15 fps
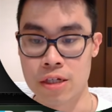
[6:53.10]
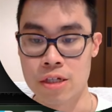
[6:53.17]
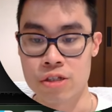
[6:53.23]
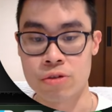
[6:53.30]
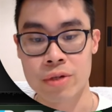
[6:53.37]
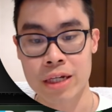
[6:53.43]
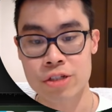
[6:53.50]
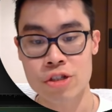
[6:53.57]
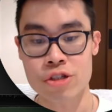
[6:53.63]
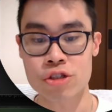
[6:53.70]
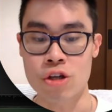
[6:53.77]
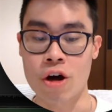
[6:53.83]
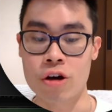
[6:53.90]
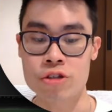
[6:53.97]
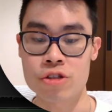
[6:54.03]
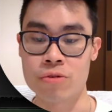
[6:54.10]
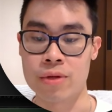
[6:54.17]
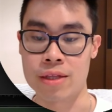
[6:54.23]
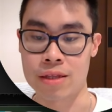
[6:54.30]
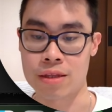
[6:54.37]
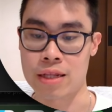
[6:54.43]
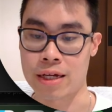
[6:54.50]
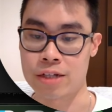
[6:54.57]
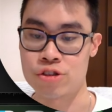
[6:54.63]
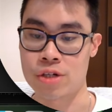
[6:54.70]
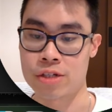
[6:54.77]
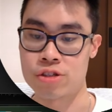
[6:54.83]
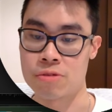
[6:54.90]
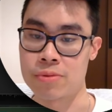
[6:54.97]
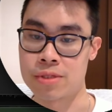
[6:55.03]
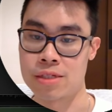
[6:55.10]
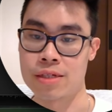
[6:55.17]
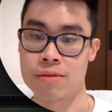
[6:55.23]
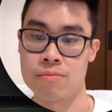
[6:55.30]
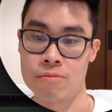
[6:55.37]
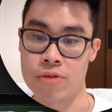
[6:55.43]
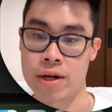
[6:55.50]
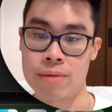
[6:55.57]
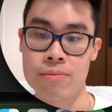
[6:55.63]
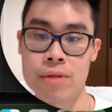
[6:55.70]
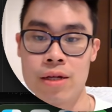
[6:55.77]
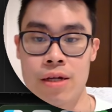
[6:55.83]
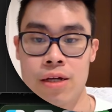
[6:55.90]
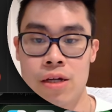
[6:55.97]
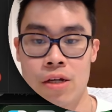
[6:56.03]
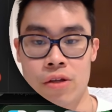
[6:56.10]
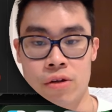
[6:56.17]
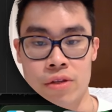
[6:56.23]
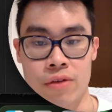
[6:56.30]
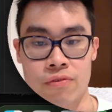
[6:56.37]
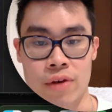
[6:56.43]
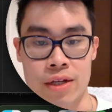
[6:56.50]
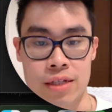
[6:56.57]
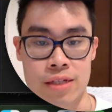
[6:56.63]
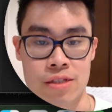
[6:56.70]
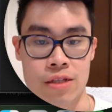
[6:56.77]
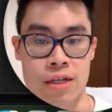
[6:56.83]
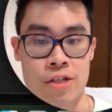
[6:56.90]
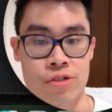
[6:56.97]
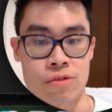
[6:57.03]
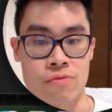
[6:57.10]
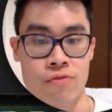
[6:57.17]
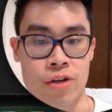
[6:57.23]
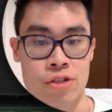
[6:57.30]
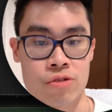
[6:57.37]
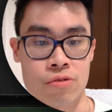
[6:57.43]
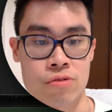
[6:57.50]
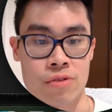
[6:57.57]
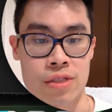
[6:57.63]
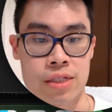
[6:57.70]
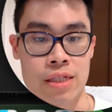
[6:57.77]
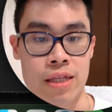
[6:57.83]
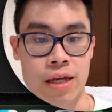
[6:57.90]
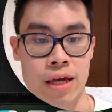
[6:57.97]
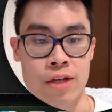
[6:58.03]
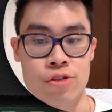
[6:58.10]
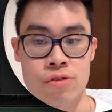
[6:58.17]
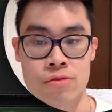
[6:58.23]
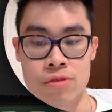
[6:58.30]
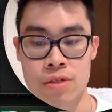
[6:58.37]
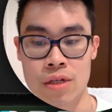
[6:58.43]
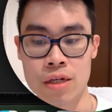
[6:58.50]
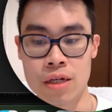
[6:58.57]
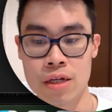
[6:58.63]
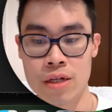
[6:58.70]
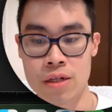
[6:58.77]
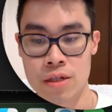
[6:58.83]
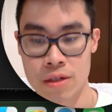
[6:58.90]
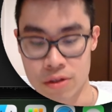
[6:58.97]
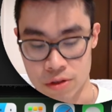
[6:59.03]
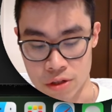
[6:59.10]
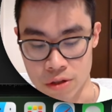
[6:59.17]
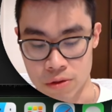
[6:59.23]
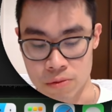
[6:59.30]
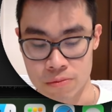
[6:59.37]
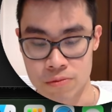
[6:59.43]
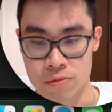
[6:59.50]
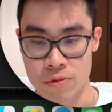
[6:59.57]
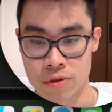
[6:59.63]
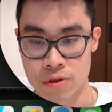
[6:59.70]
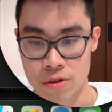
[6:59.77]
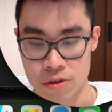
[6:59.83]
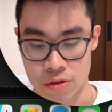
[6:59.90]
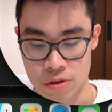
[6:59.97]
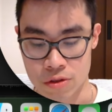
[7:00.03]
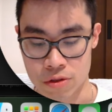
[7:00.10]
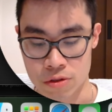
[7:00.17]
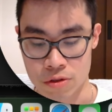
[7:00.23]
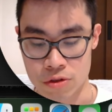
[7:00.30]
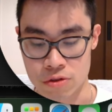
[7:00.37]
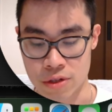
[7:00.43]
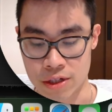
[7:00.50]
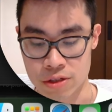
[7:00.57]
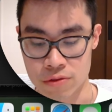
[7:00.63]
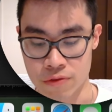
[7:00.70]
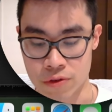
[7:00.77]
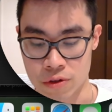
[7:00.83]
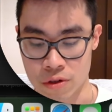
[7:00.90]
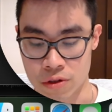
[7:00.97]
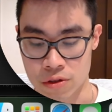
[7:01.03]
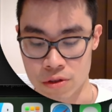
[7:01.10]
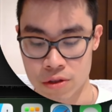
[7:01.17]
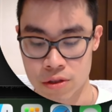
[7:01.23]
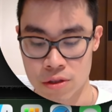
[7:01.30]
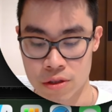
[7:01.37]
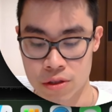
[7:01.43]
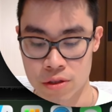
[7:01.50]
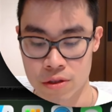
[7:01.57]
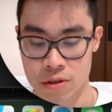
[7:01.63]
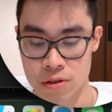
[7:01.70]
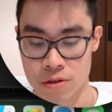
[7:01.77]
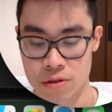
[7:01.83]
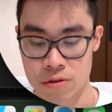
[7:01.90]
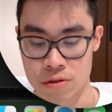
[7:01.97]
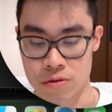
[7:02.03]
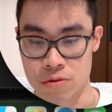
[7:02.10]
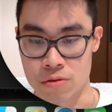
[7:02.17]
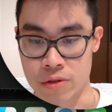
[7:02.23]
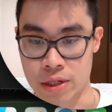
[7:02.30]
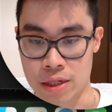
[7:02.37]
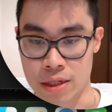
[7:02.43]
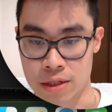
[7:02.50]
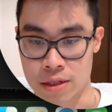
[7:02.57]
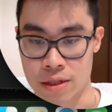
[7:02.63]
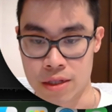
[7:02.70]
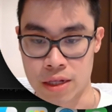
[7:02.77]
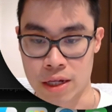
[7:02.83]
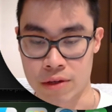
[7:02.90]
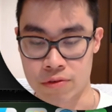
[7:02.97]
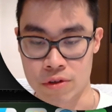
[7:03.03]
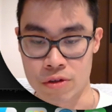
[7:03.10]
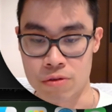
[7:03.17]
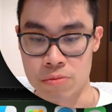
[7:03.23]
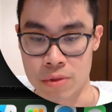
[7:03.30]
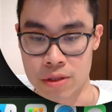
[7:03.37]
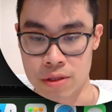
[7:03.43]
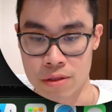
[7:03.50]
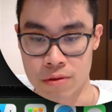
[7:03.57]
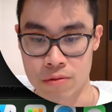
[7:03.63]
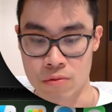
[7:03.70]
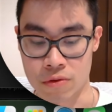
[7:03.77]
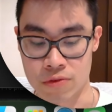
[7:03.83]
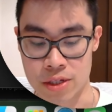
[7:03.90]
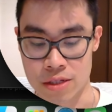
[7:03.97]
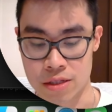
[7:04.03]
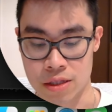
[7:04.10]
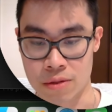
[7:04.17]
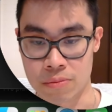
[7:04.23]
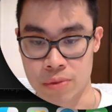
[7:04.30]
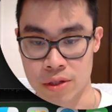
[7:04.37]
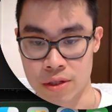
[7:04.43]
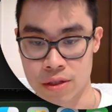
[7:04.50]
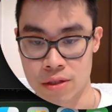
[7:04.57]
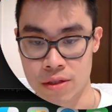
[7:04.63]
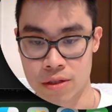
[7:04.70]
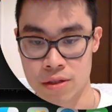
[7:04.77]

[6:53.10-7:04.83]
So you can just talk to it like a ChatGPT, right? No defect escalation threshold to a senior agent. No. Transfer to a live human with this number,